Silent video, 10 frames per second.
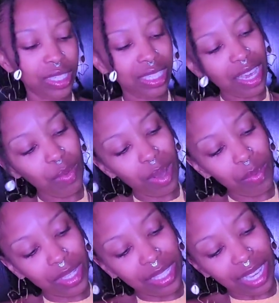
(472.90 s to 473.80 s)
dang, what
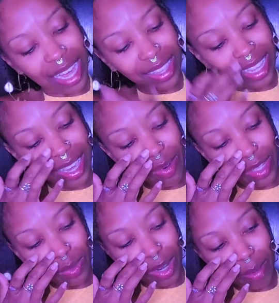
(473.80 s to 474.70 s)
was it? I think it
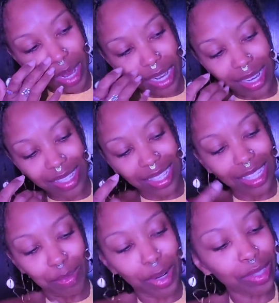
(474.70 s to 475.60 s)
was one of my
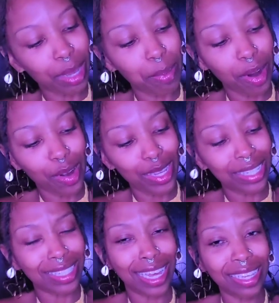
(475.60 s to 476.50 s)
cousin's birthday
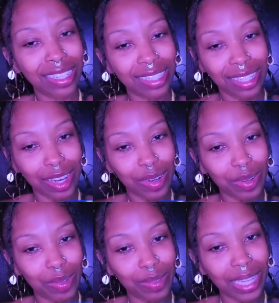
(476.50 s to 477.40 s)
parties like years
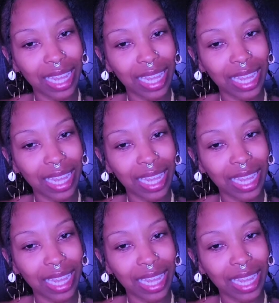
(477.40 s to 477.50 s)
ago.